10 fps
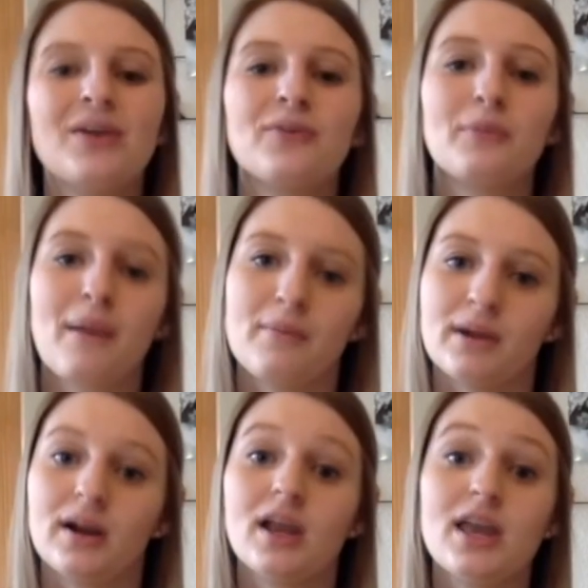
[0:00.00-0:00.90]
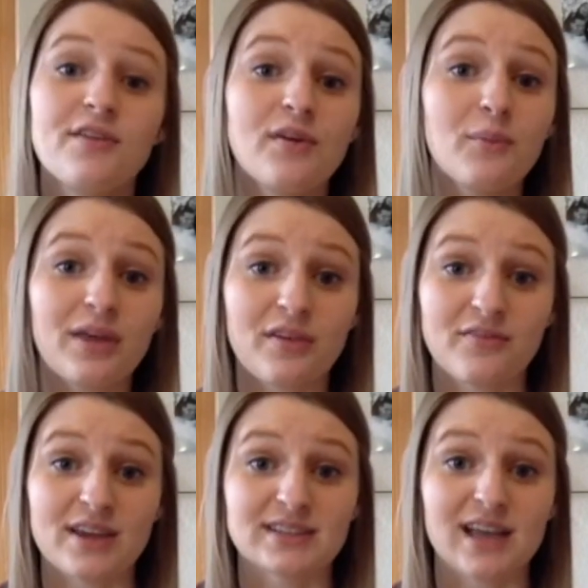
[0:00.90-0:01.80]
Remember, even with a
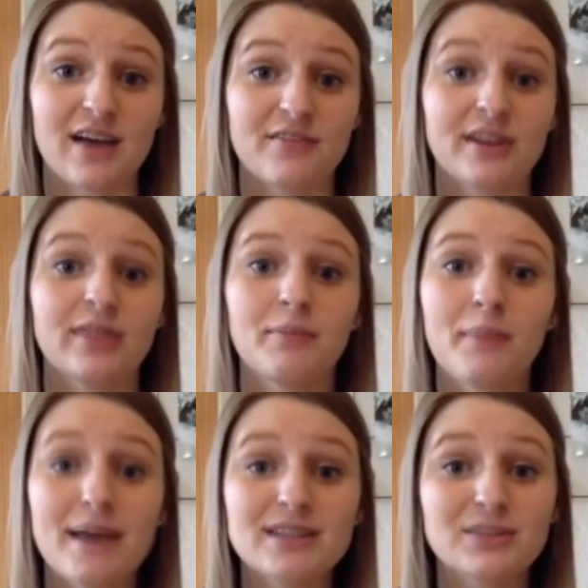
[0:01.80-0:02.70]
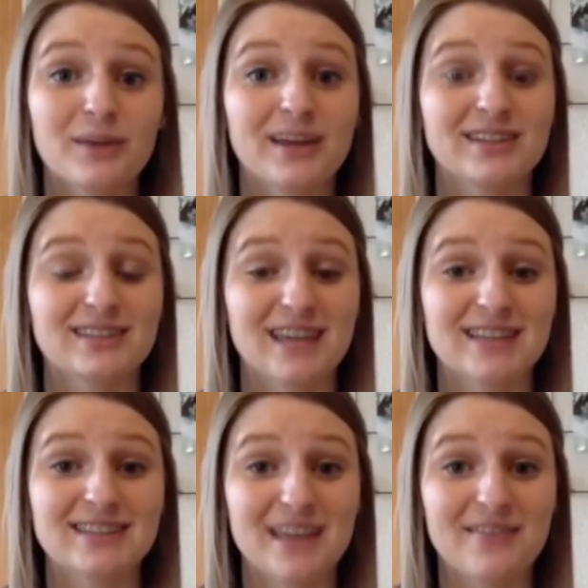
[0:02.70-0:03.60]
face covering, the best way to stay
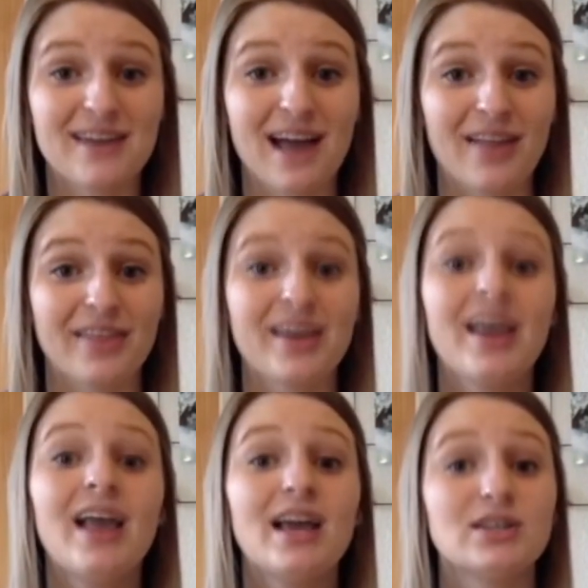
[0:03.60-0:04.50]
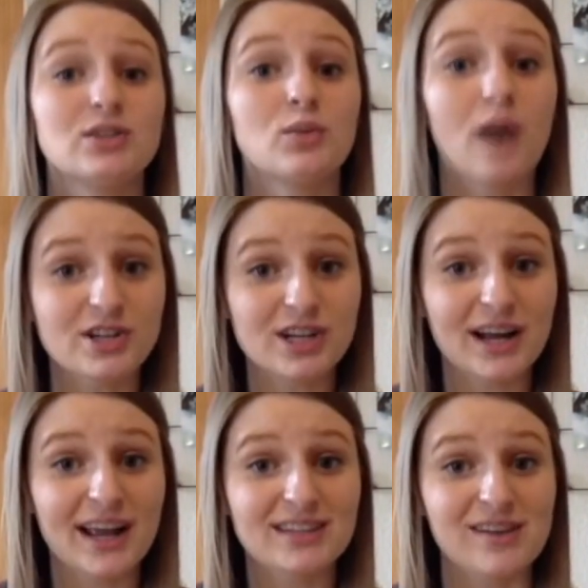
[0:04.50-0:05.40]
safe and healthy is to wash your
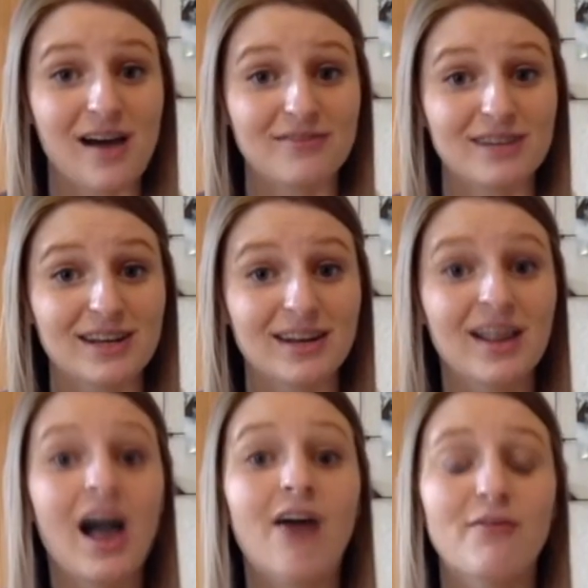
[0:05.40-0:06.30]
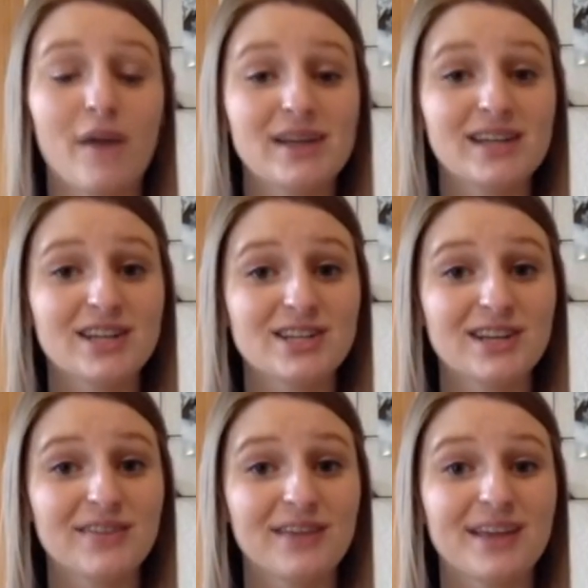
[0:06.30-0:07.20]
hands often, avoid touching
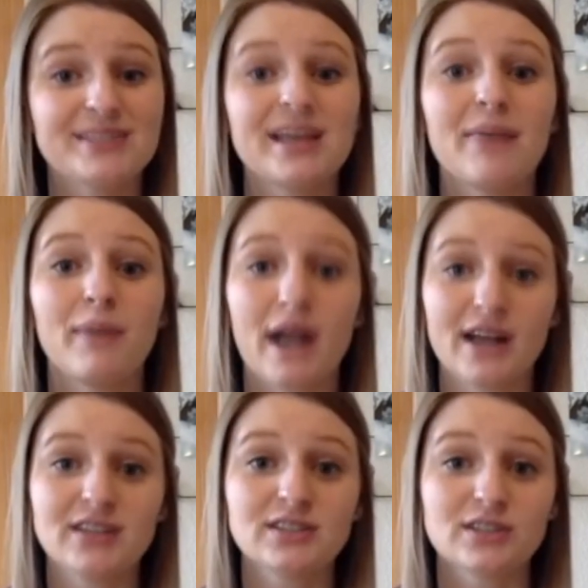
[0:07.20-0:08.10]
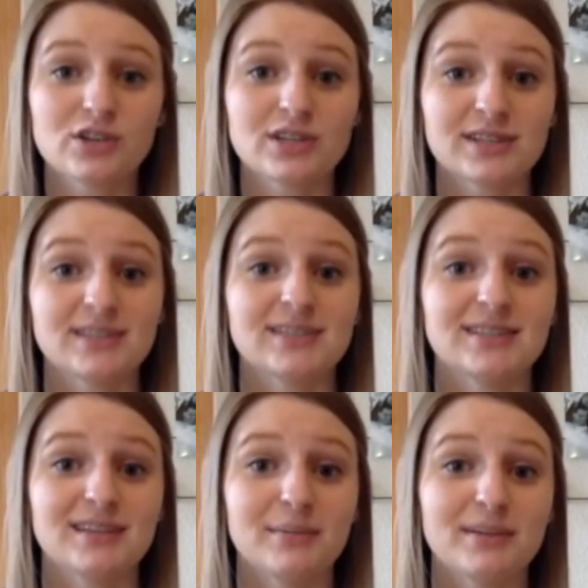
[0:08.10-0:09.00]
your face, and practice social
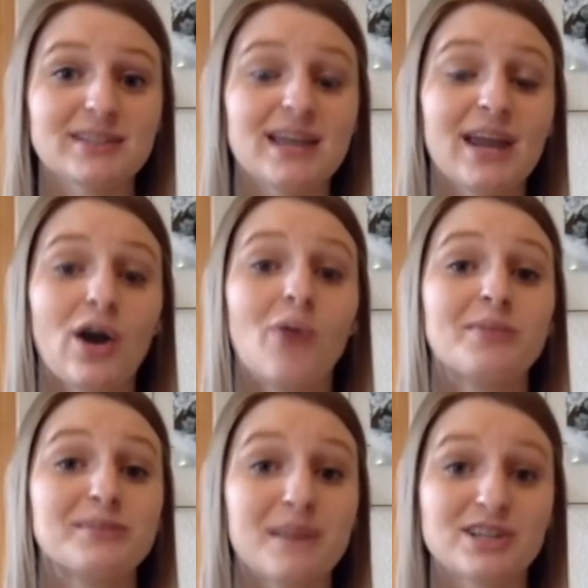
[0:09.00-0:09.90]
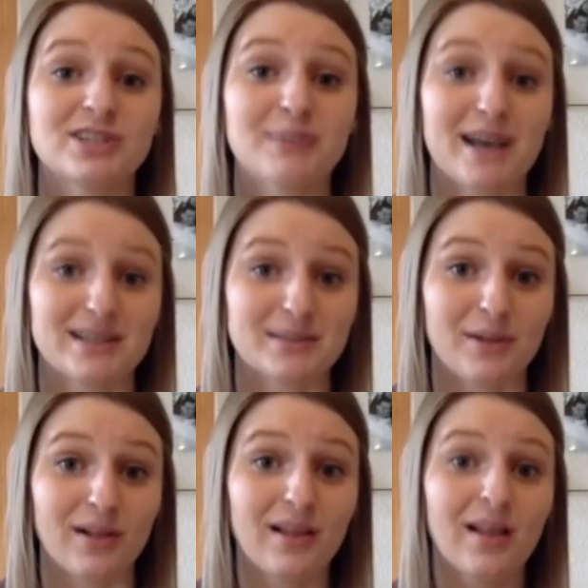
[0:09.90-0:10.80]
distancing by staying home as much as
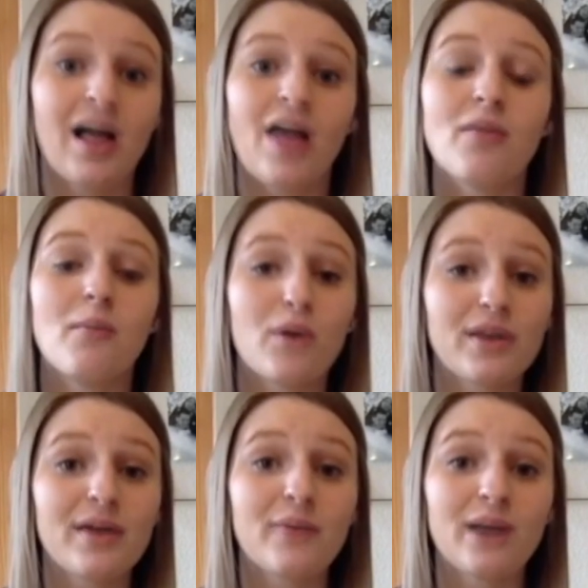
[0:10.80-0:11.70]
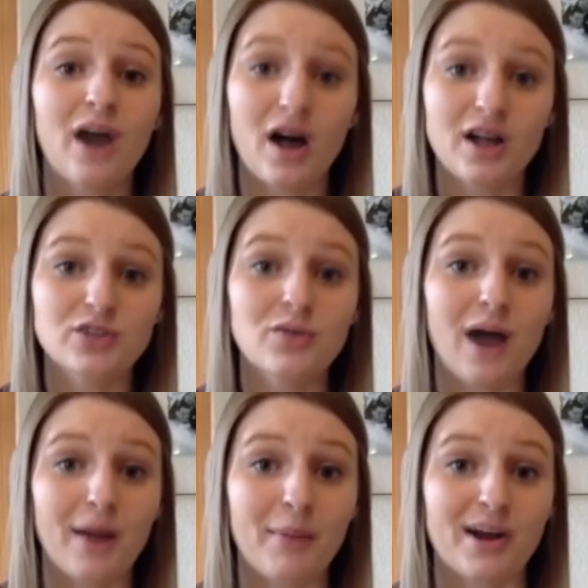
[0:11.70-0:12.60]
possible. The more that we all do
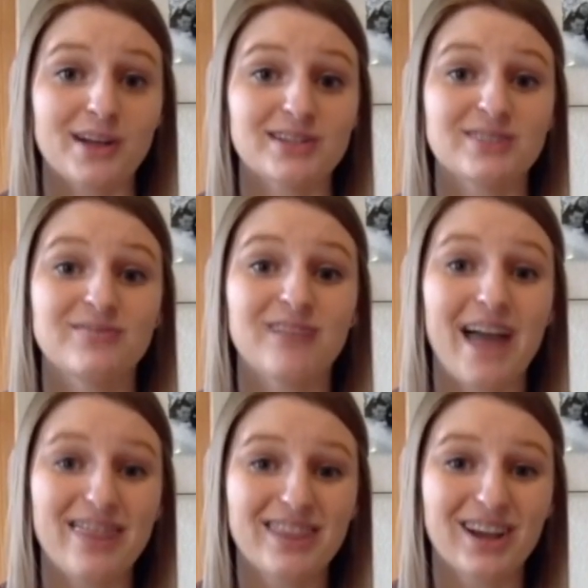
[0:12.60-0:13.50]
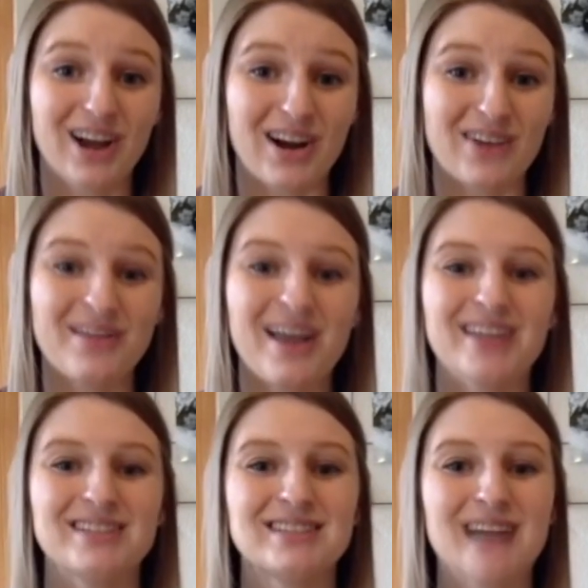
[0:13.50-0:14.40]
our part to flatten the curve
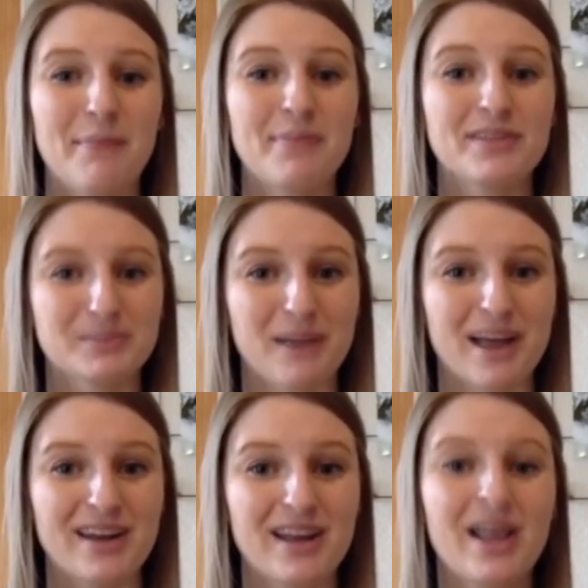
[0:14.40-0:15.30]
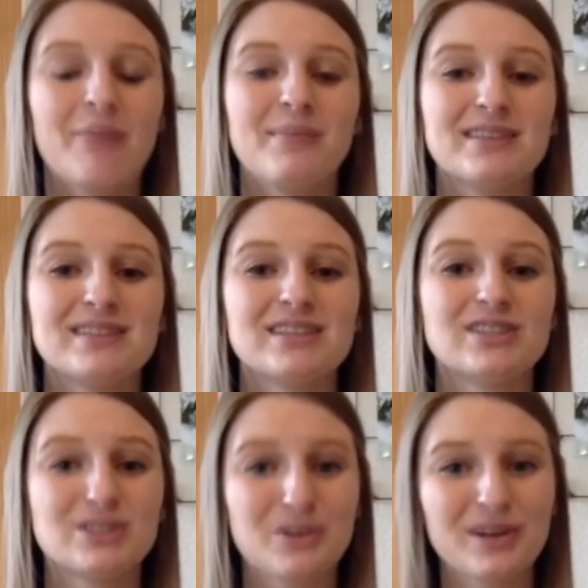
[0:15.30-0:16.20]
and to stop the spread means the
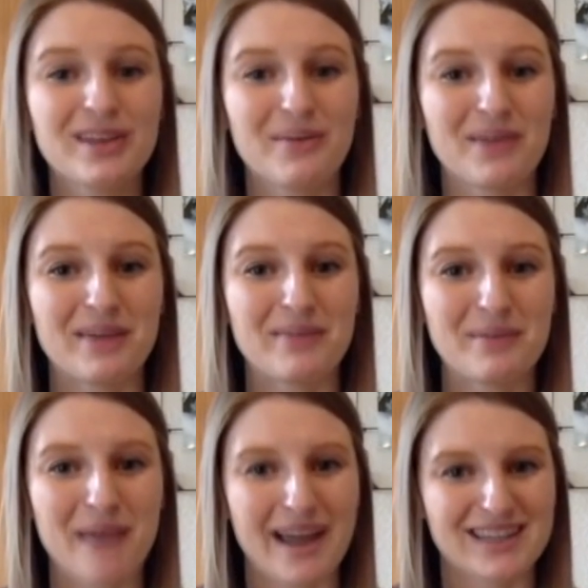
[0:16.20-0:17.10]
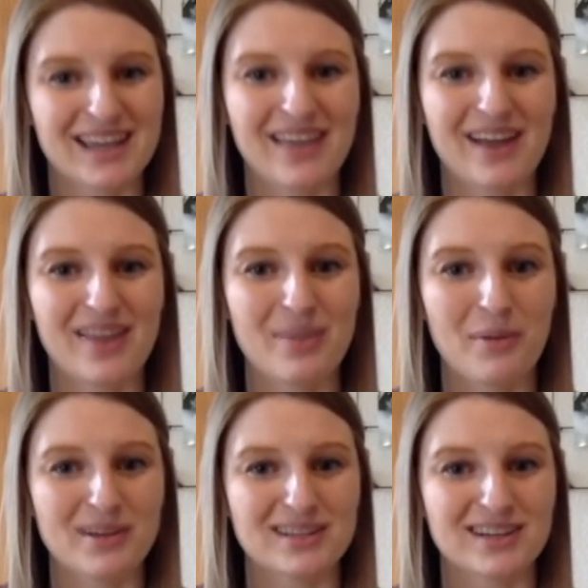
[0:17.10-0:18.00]
sooner that we can be back together at the
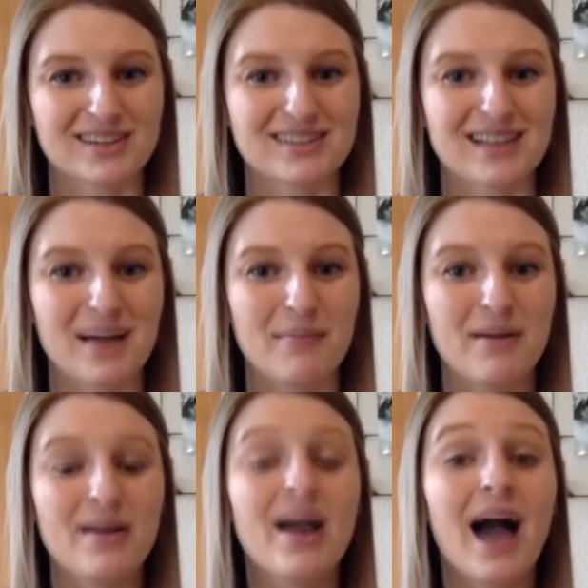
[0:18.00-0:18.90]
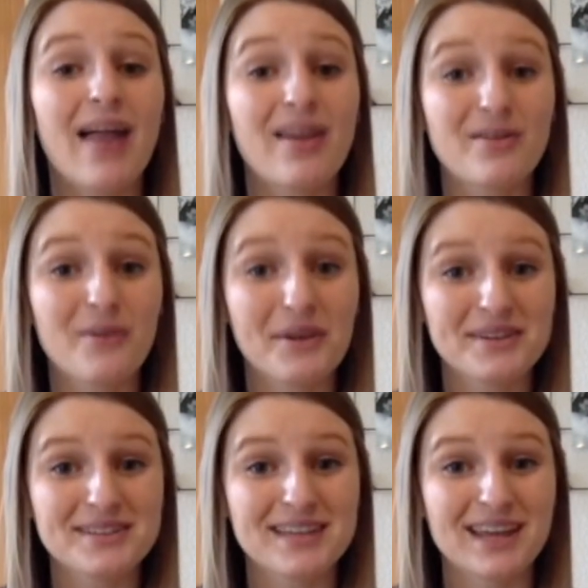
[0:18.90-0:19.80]
Boys and Girls Club. I look forward to
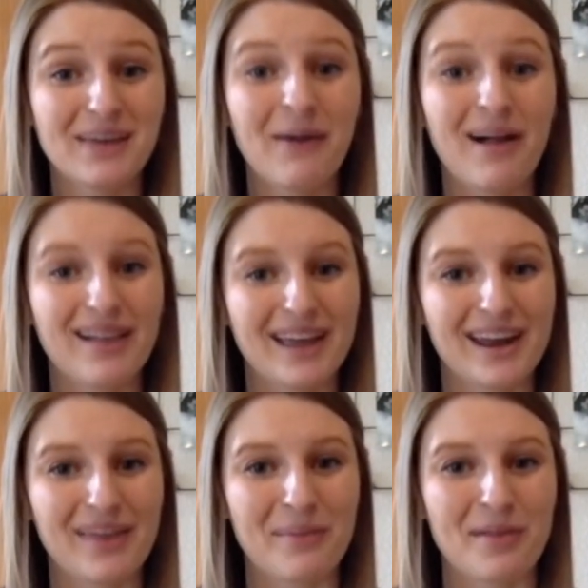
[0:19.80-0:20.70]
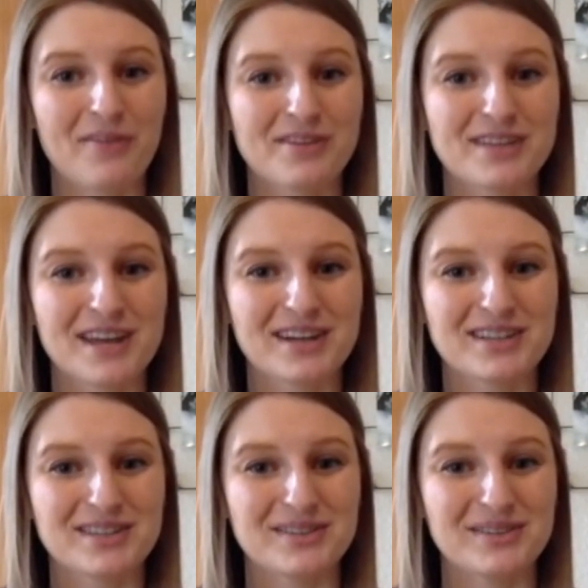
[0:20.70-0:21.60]
seeing you all again at the Plover Center
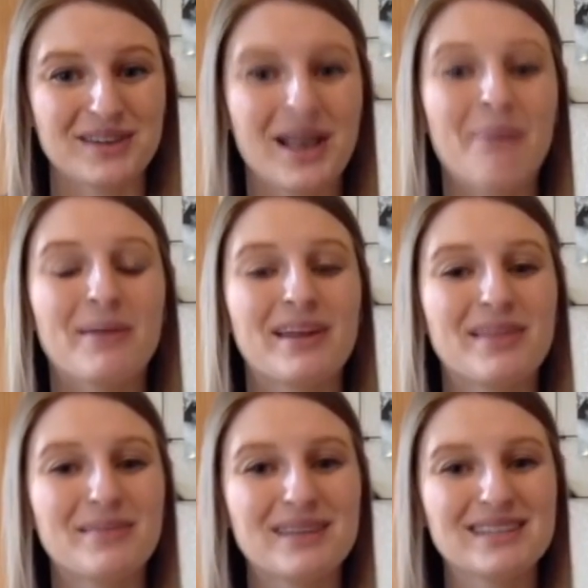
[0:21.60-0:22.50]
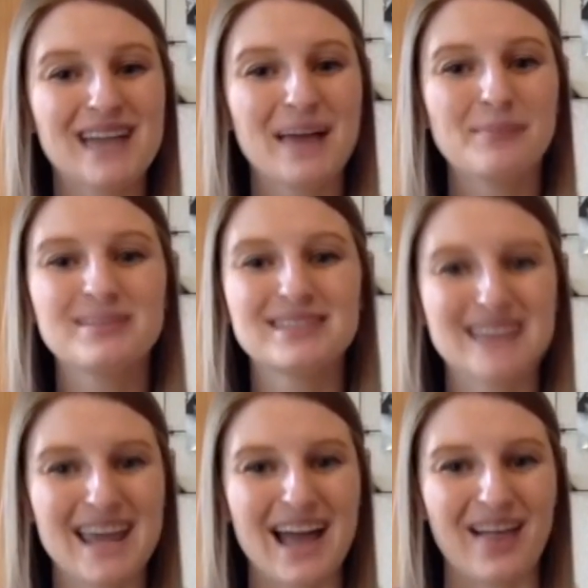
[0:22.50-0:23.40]
soon, but in the meantime,
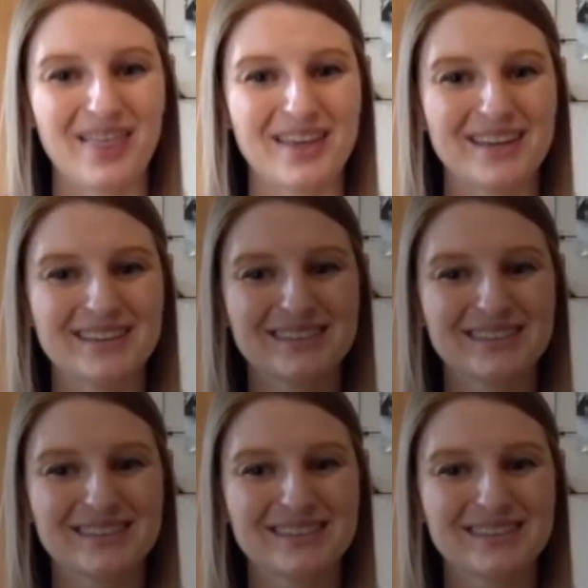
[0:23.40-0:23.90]
stay healthy.